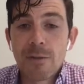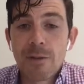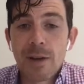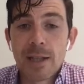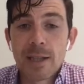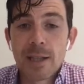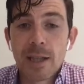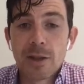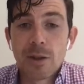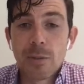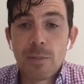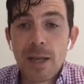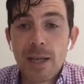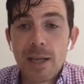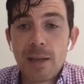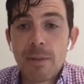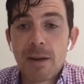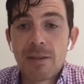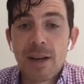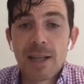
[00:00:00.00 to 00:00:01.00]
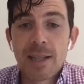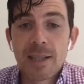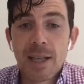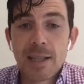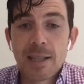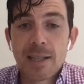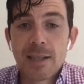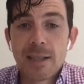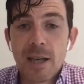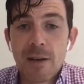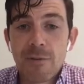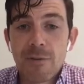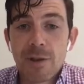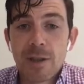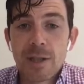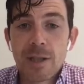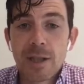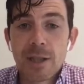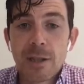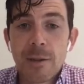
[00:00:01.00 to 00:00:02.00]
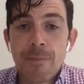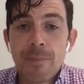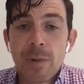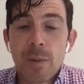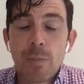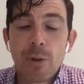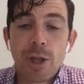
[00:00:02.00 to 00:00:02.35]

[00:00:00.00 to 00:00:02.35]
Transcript: effect size or medium effect size differences